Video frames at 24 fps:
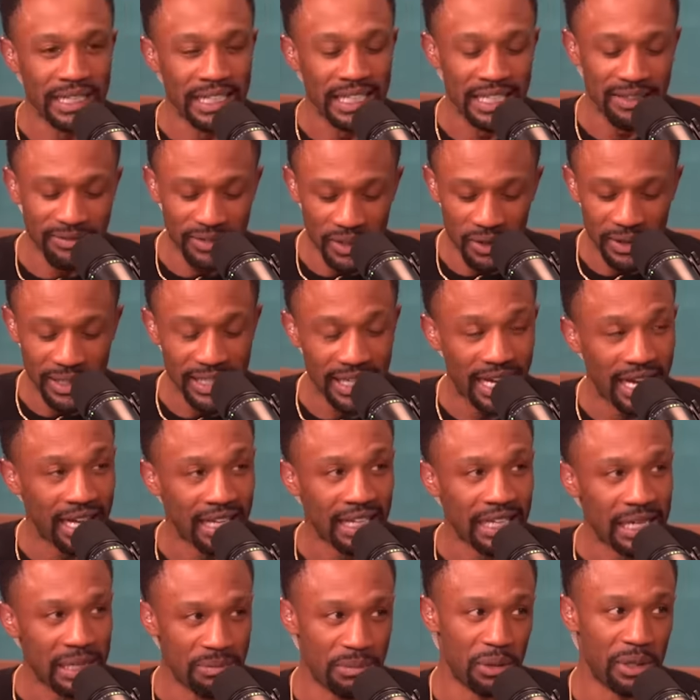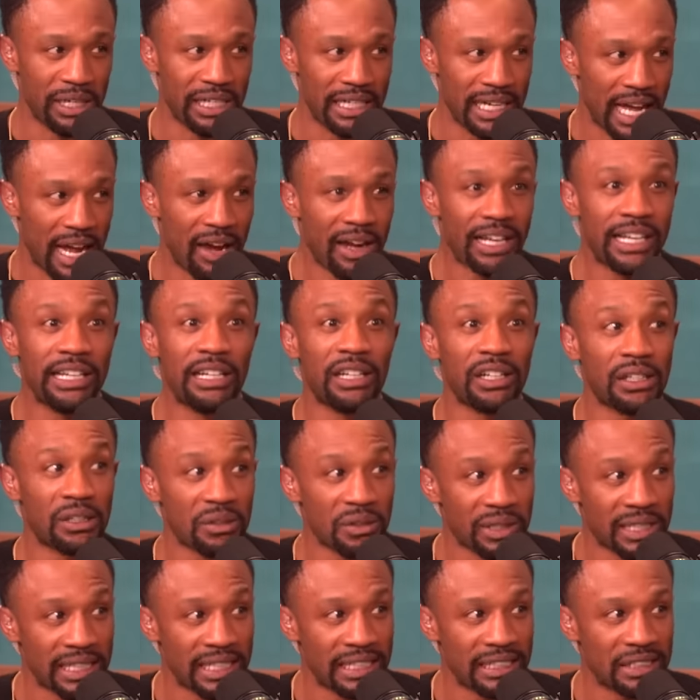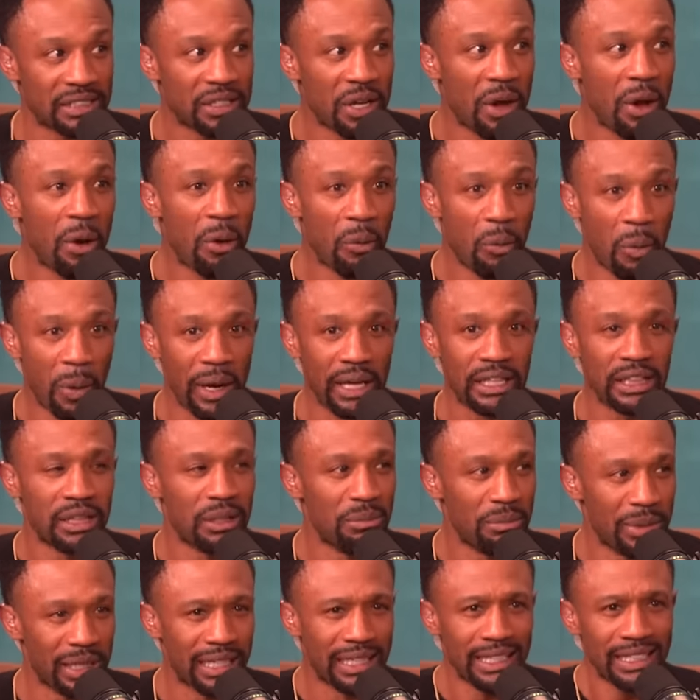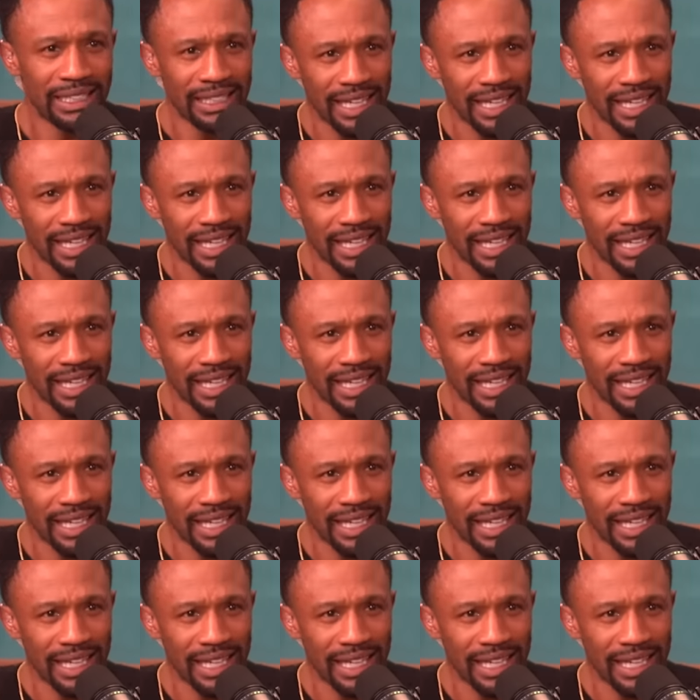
even though he's an LA boy now. He agrees with me.